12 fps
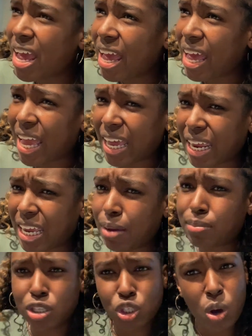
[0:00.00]
8 a.m.
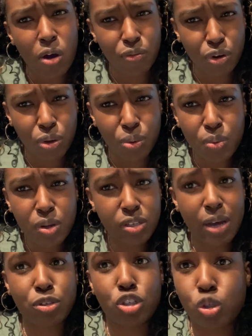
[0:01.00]
to 12 noon. So that
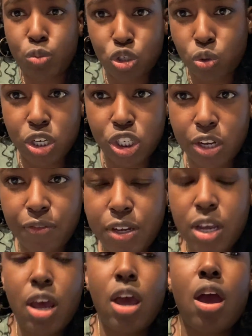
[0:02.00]
was a super short shift,
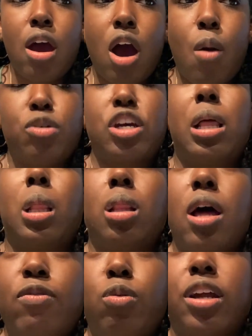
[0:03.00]
which I
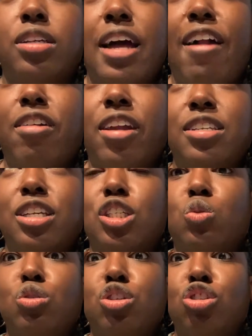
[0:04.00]
loved working Saturdays because it
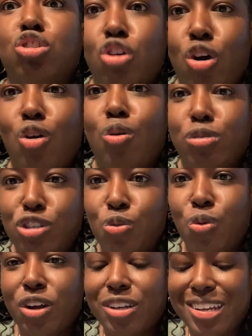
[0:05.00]
was so
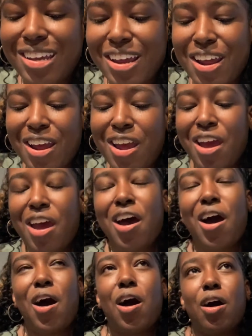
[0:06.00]
short.
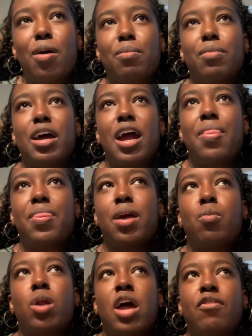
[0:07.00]
And then
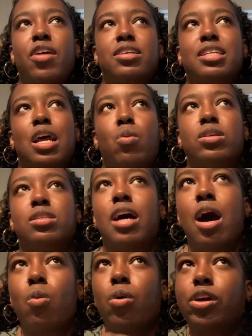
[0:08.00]
whatever days that I was
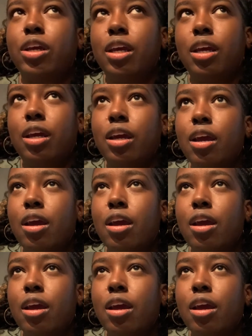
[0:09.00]
not working